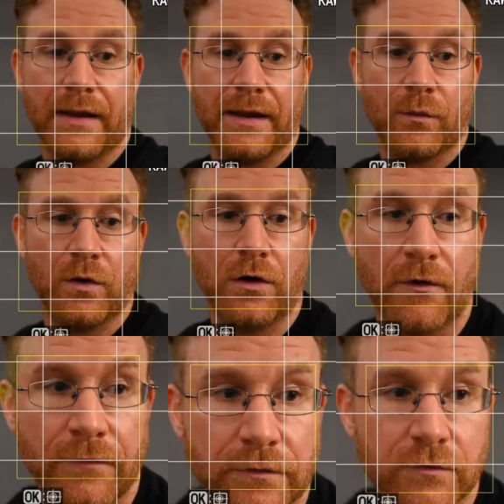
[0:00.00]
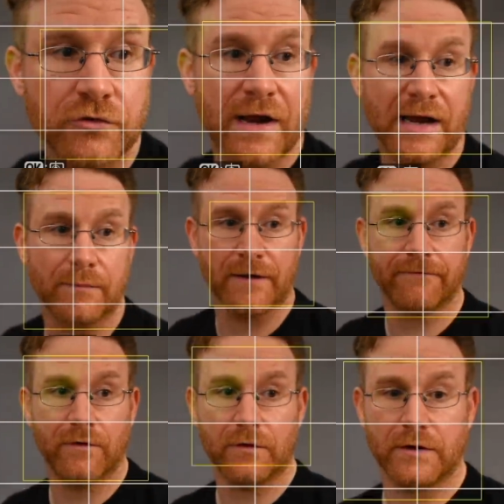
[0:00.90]
it will track my
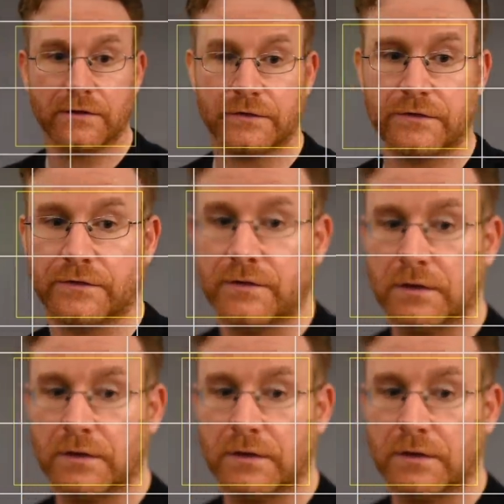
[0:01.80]
focus.